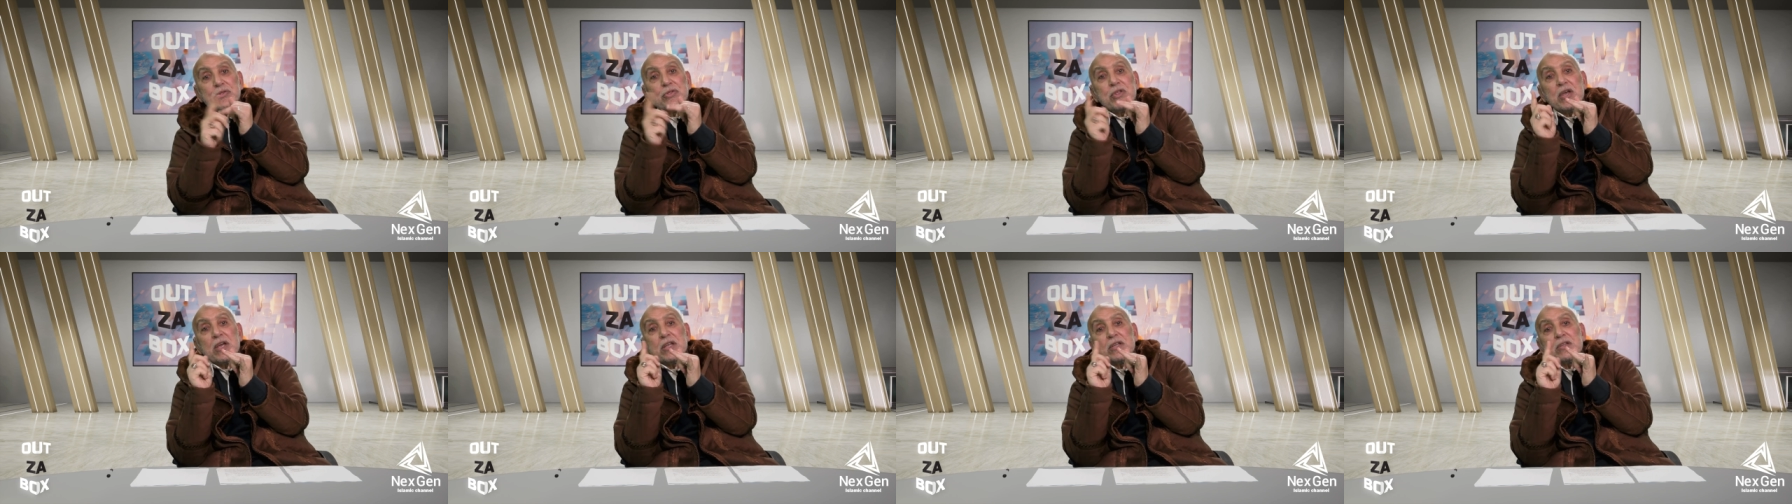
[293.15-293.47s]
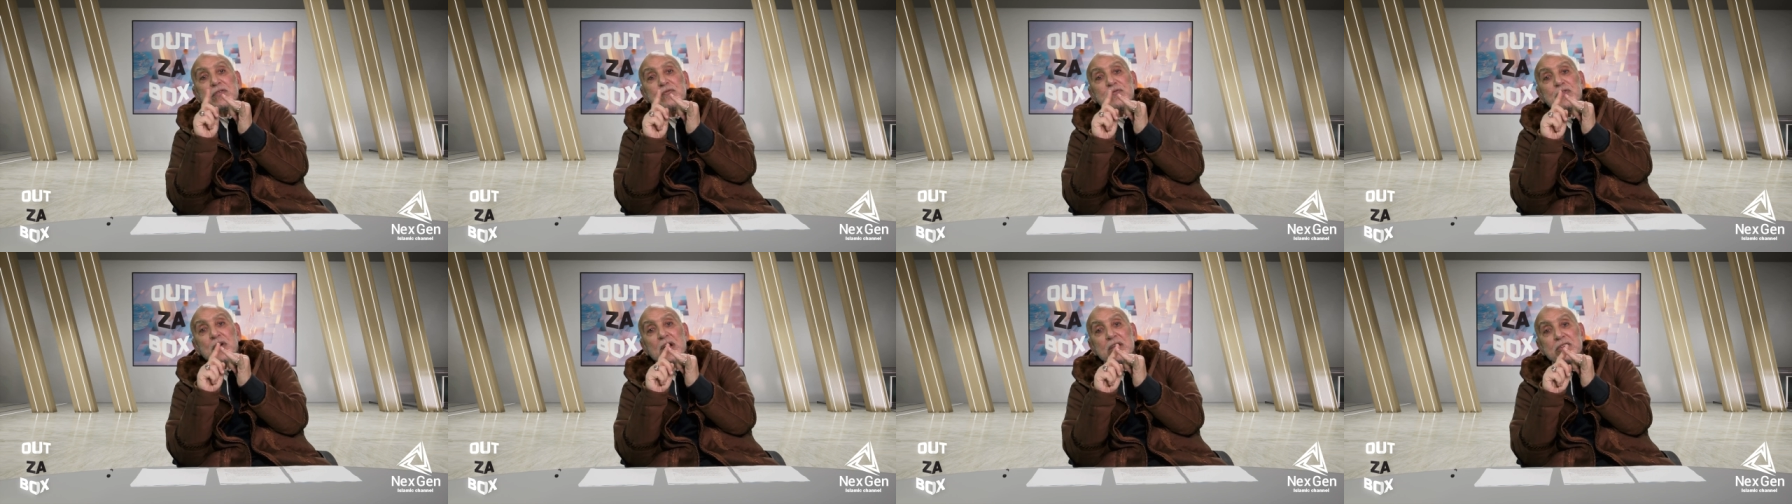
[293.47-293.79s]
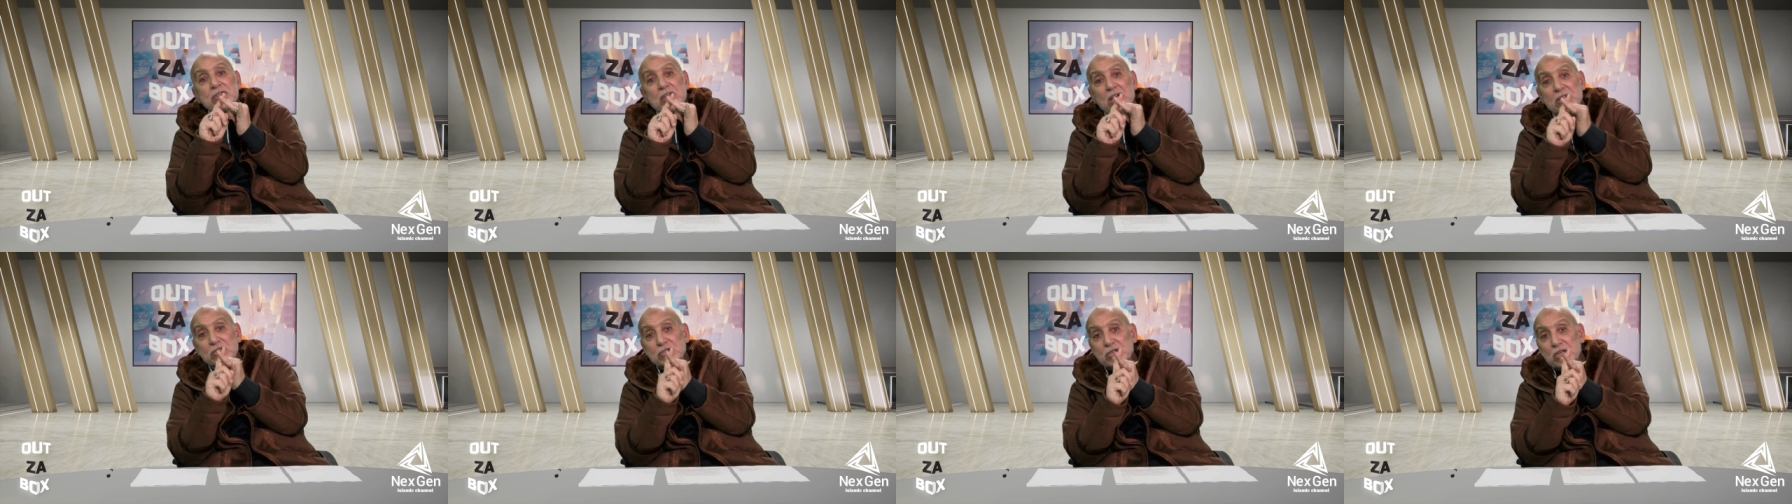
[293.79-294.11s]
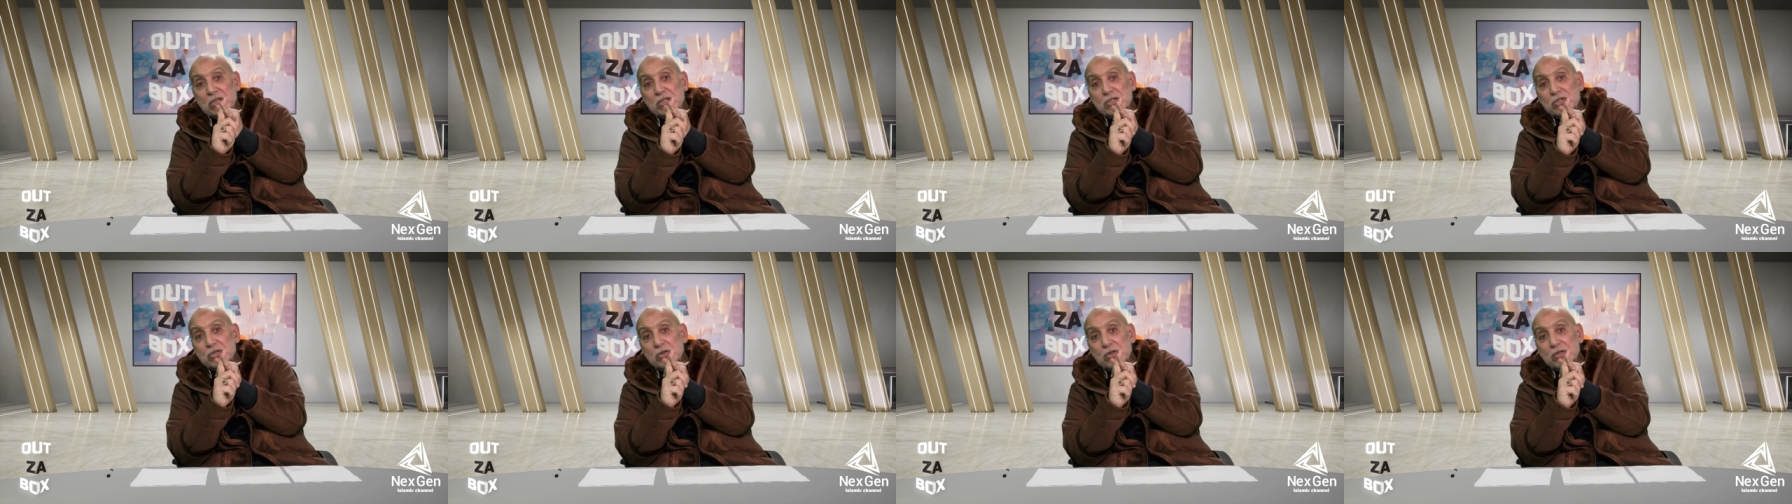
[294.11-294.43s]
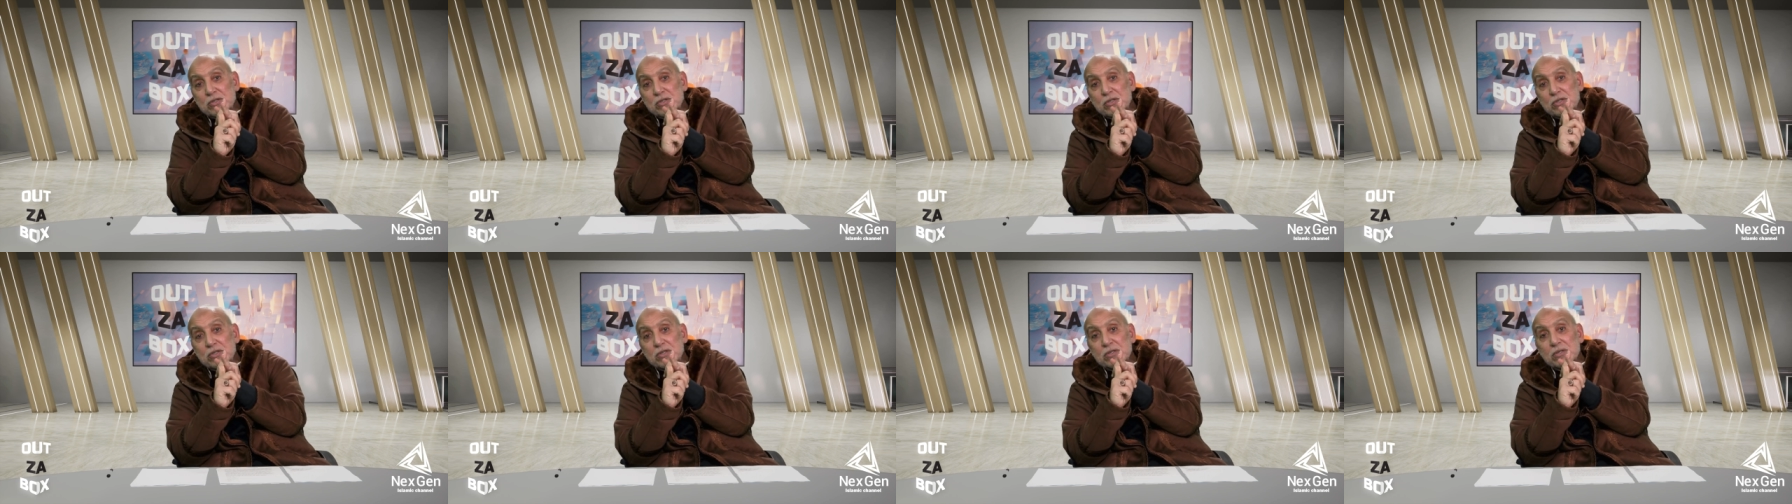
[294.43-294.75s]
then financial
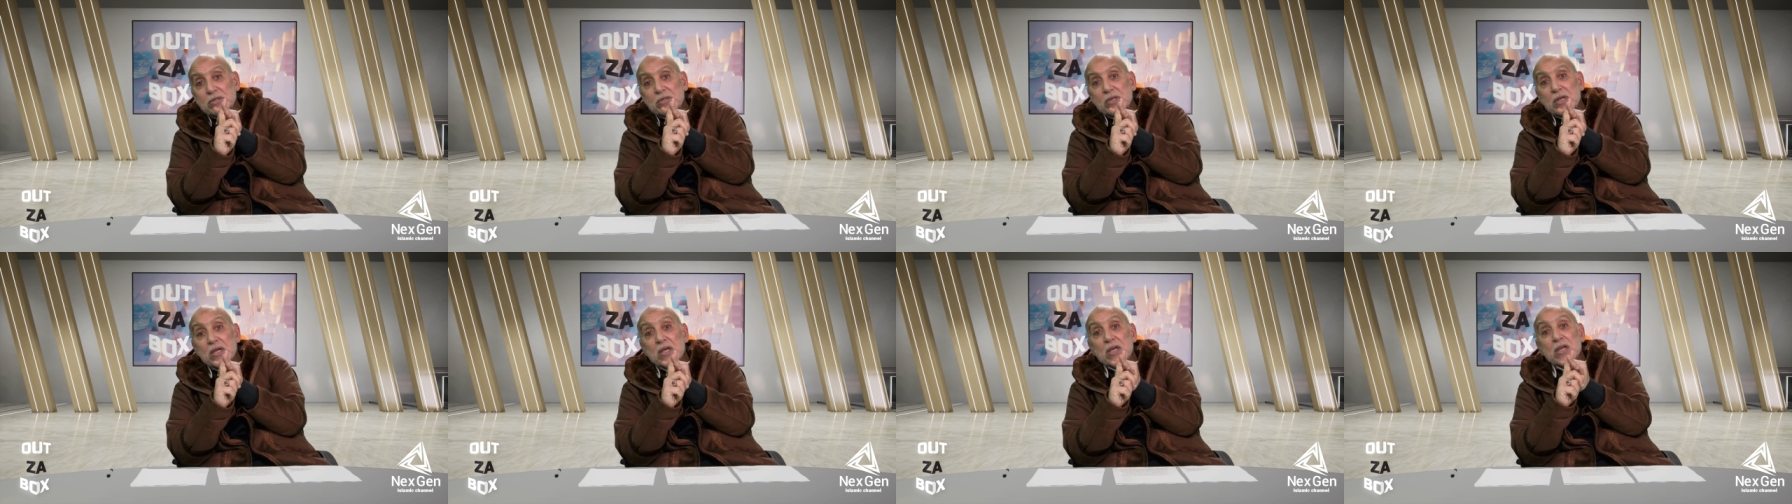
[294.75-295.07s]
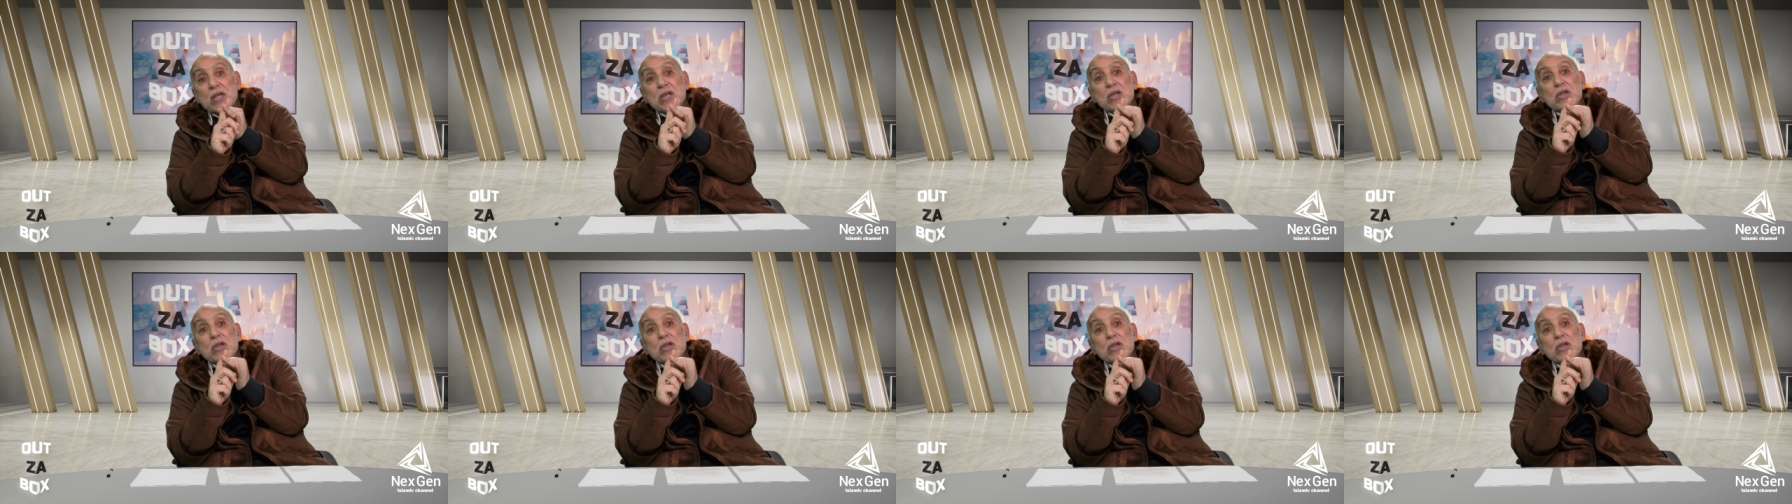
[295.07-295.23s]
resources,